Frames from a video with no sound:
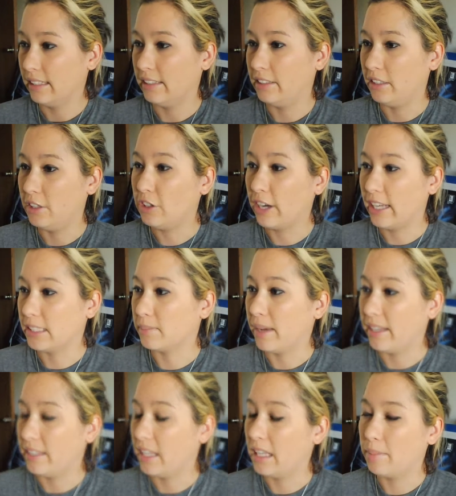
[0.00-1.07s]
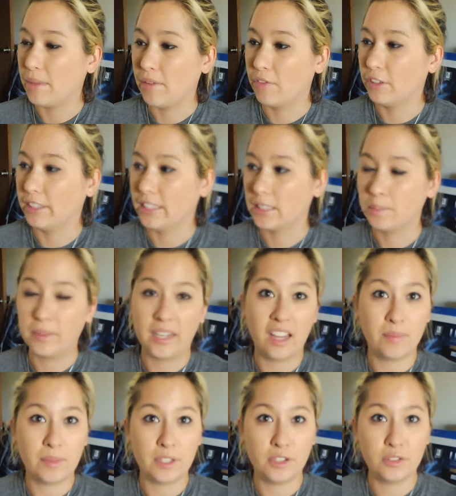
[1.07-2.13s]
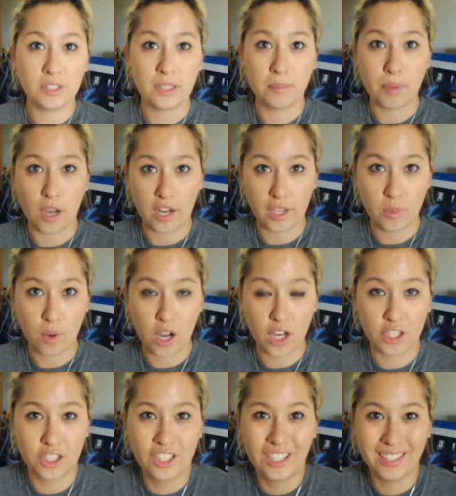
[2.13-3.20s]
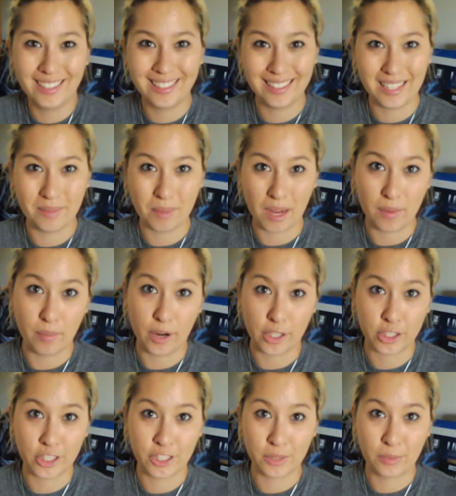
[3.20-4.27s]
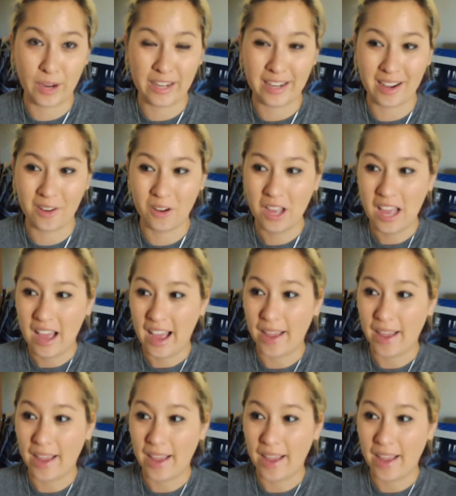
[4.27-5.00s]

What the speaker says: and you guys might yell at me for this, but I've been using body wash to clean my brushes right now.